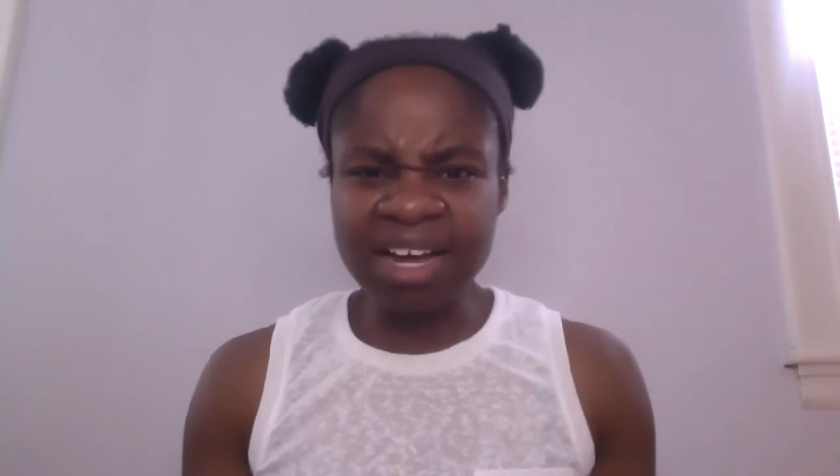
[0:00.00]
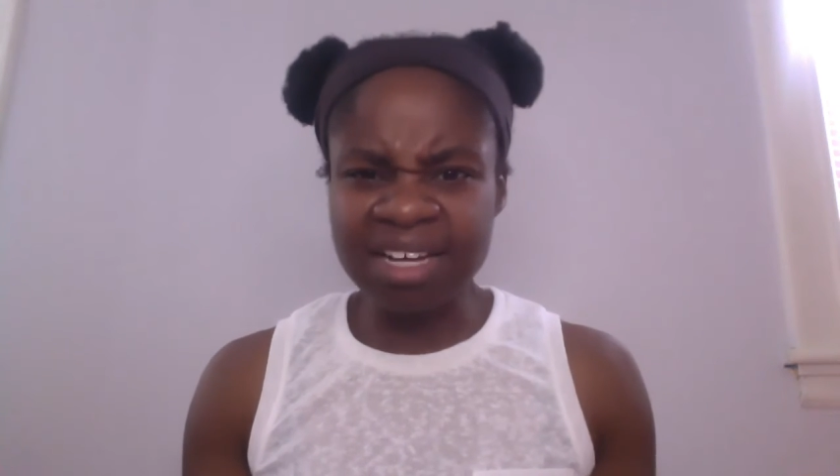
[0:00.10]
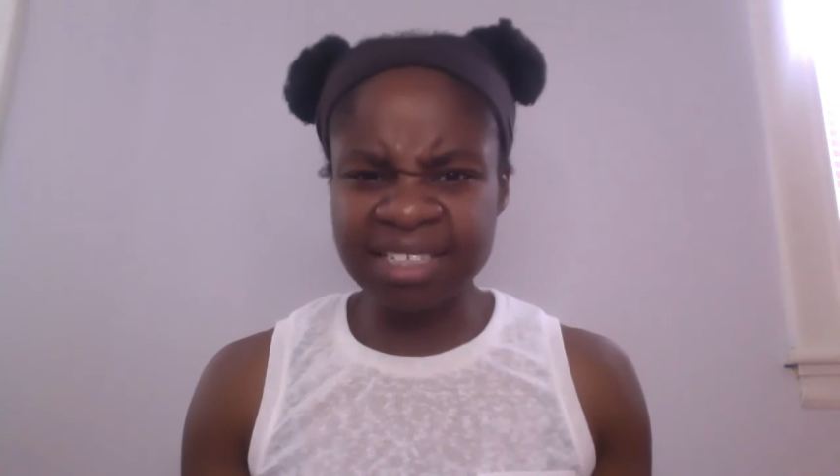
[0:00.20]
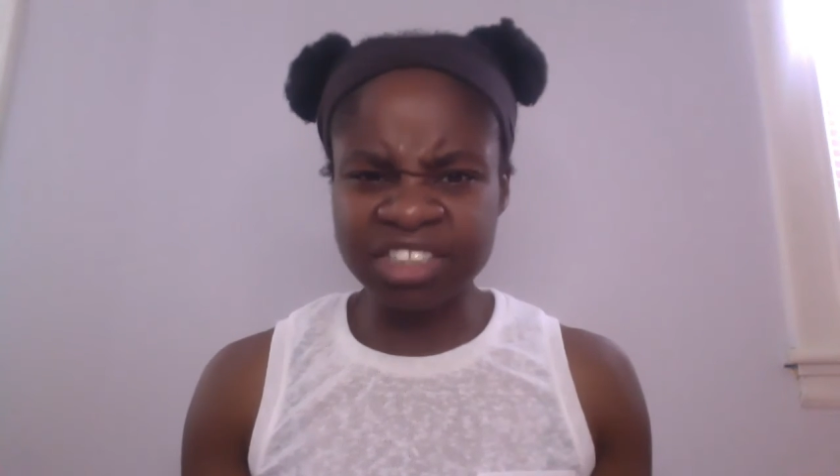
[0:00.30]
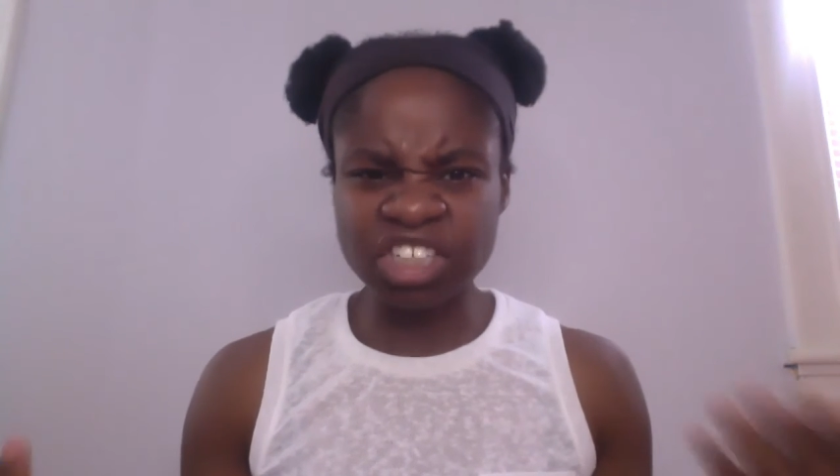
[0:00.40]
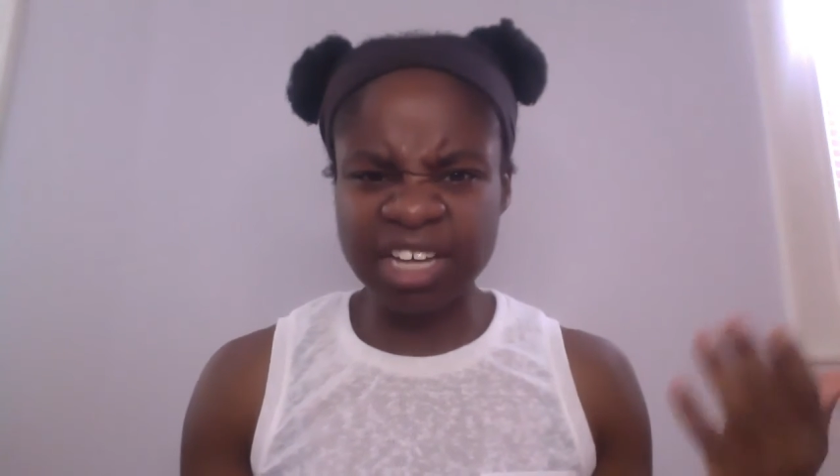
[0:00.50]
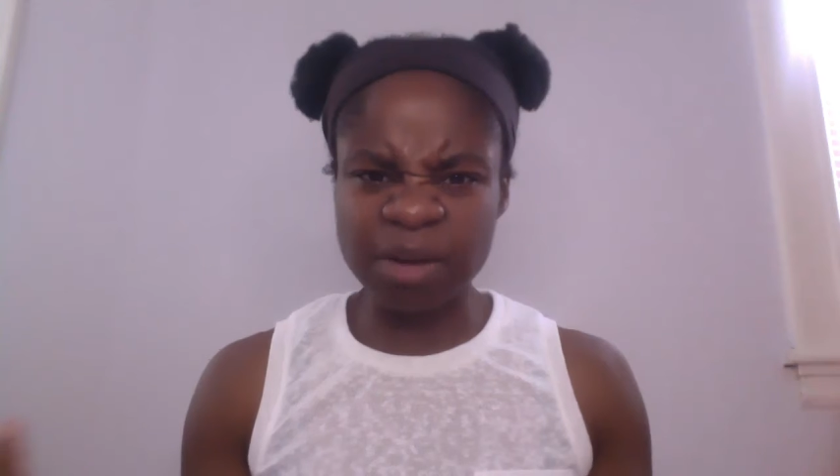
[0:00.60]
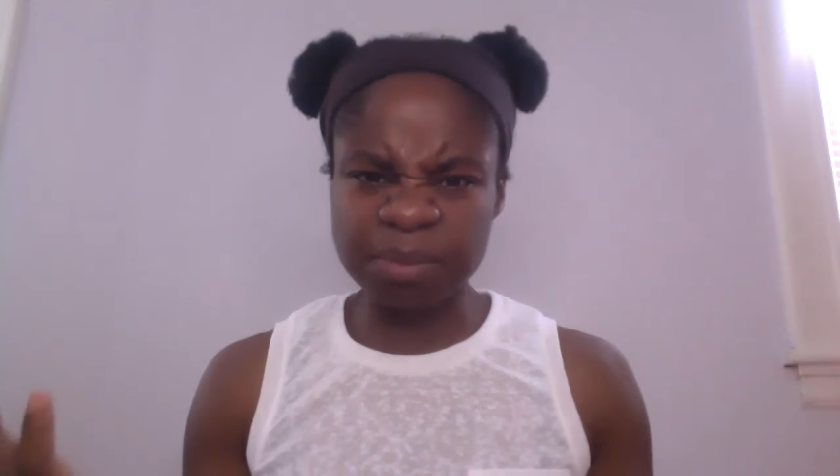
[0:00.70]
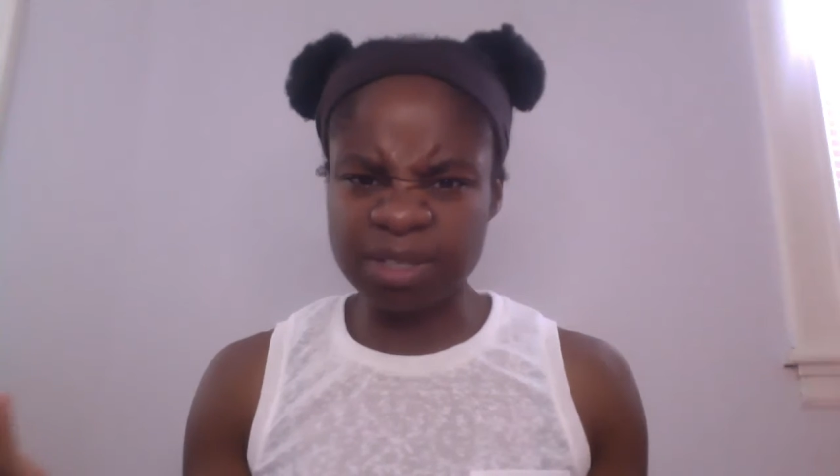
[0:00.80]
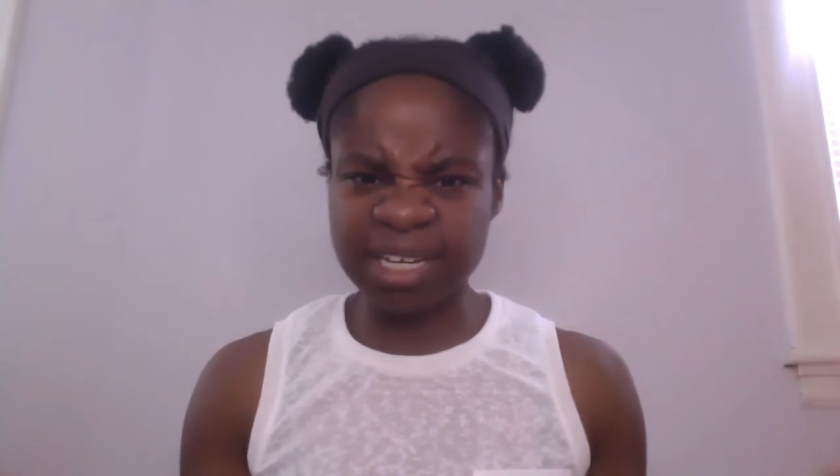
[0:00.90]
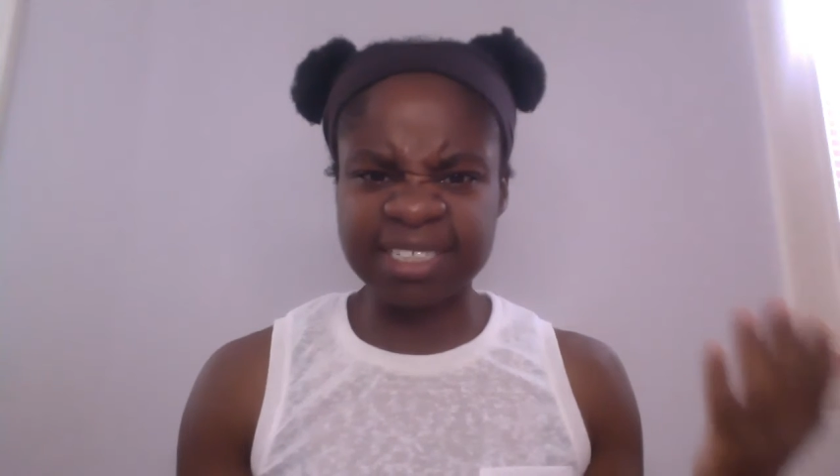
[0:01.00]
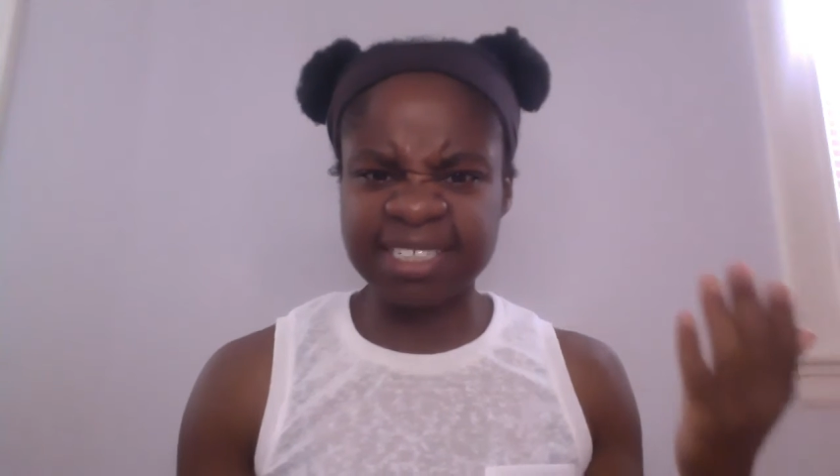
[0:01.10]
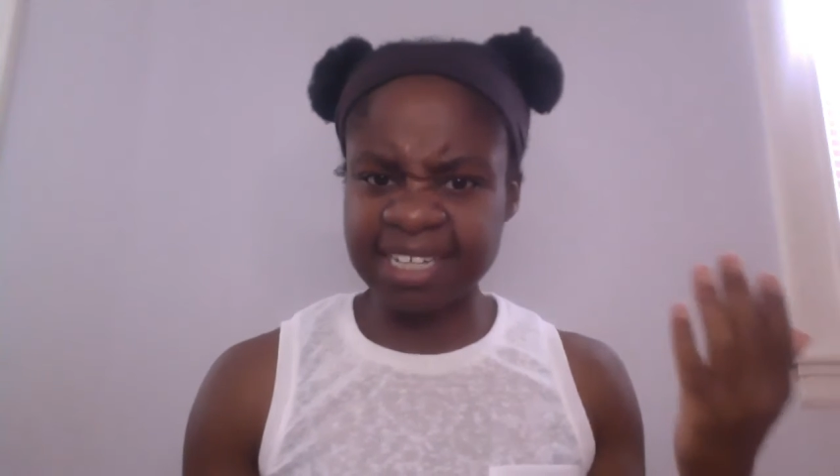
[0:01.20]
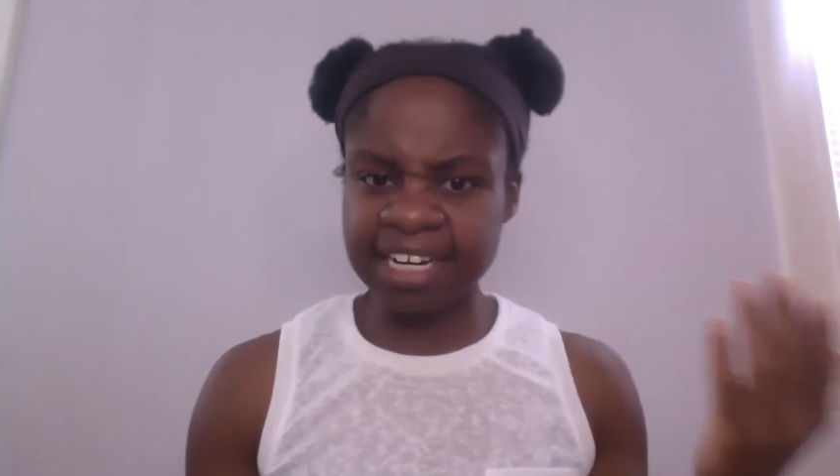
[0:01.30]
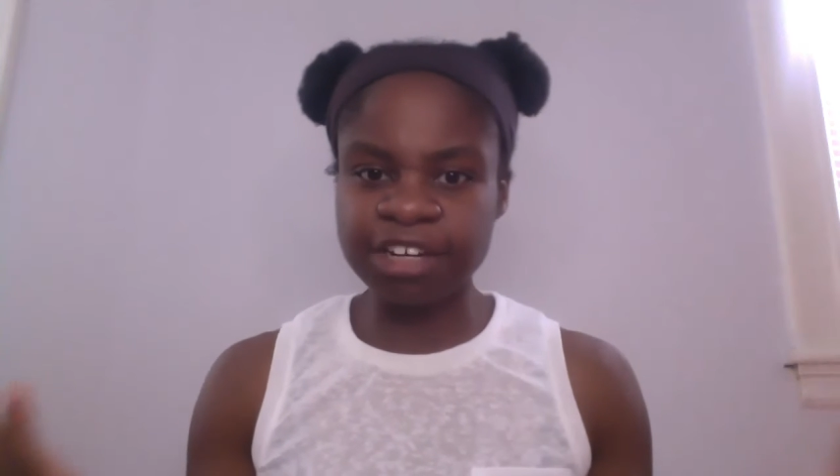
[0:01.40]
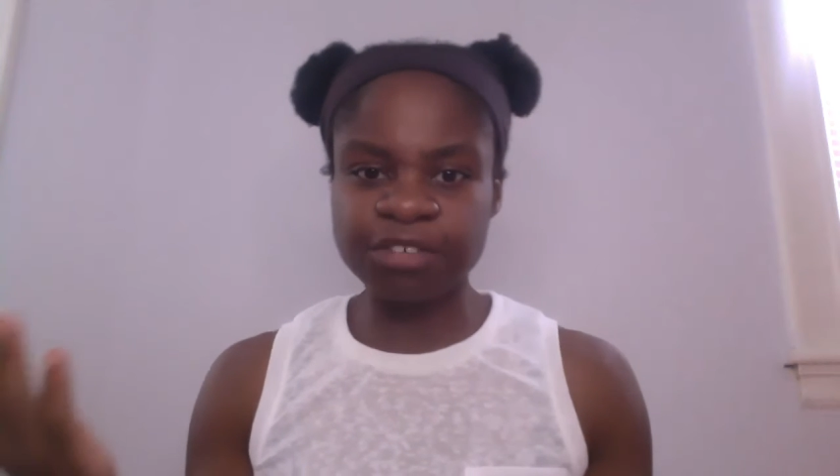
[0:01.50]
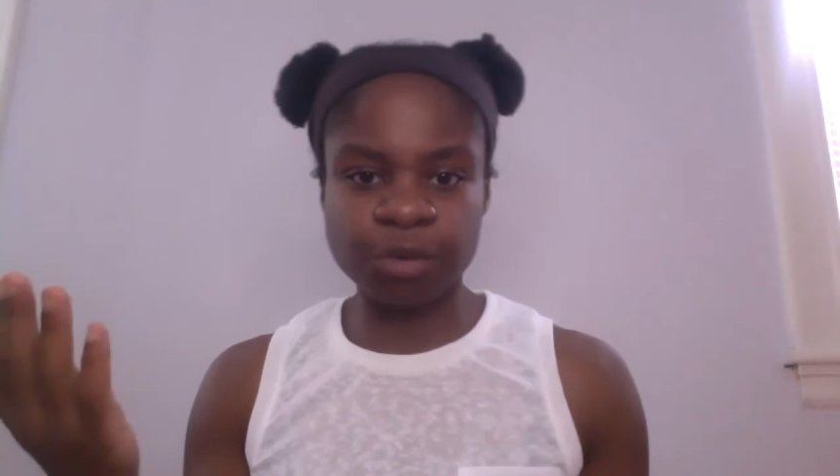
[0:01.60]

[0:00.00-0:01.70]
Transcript: essentially help you like study